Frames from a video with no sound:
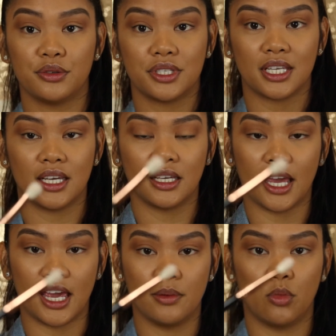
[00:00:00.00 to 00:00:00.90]
using
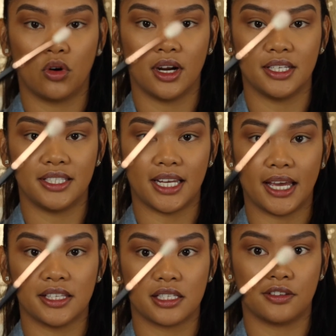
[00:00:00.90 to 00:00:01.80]
a more
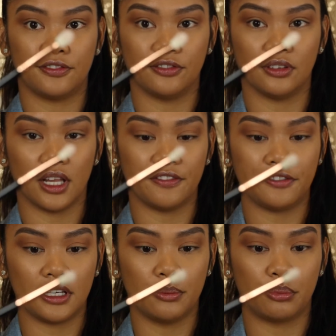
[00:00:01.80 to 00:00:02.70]
dense,
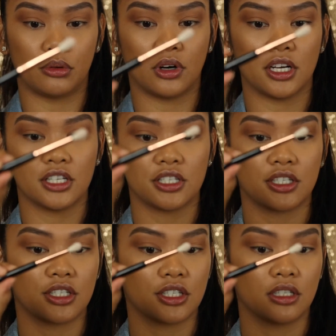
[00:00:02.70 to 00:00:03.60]
fluffy
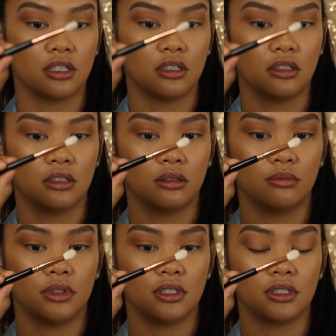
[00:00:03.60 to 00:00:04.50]
brush.
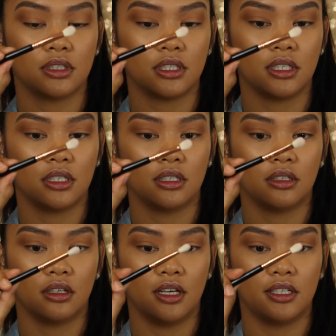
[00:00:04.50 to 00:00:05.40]
Let's see,
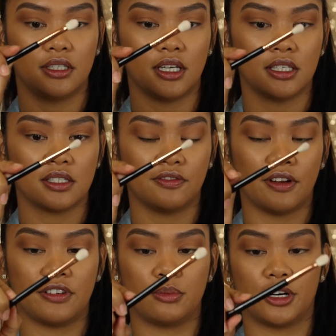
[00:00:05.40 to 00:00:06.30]
a dense,
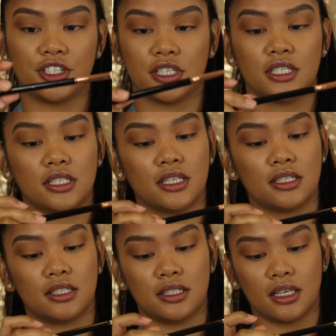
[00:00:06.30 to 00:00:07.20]
fluffy brush. This is the
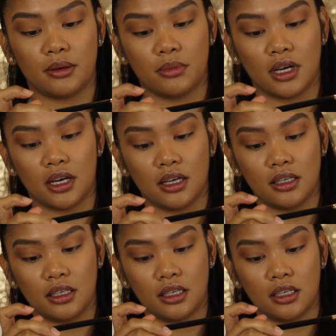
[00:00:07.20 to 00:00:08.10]
Sigma
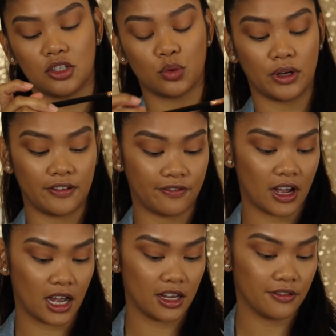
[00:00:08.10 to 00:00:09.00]

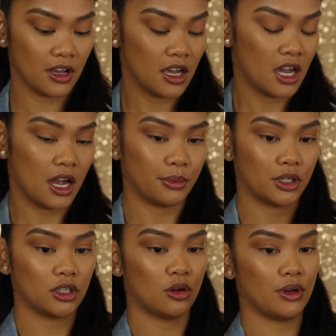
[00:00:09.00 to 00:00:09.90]
E25. I'm
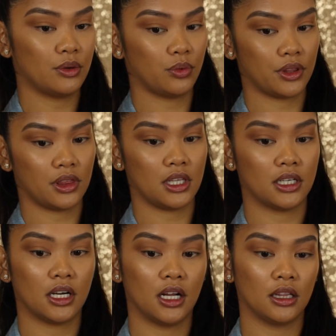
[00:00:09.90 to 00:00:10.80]
gonna go in with the
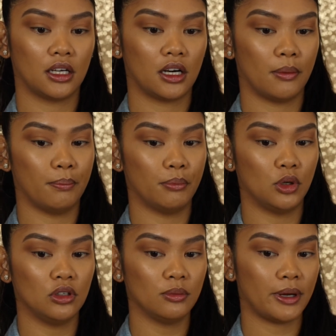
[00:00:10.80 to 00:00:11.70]
color
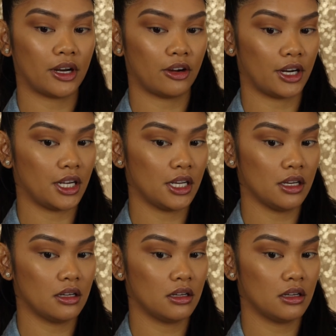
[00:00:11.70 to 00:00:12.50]
Mulberry